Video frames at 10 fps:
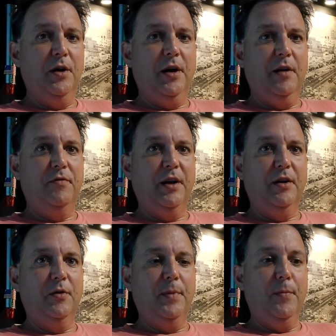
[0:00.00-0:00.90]
and I think
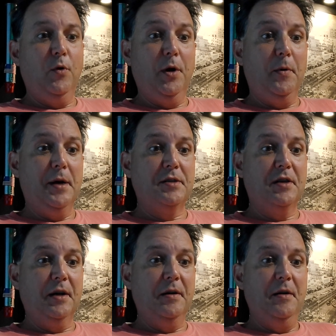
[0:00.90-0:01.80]
it'll be more
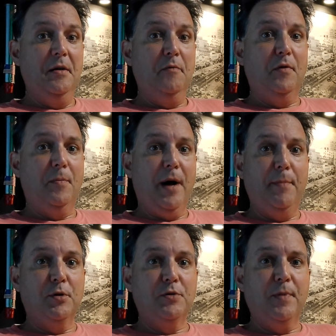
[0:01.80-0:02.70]
interesting from my
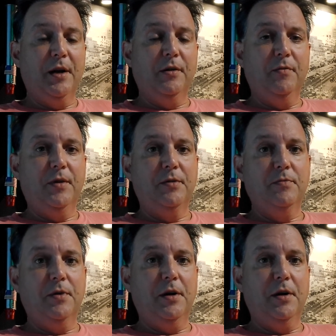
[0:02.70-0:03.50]
perspective than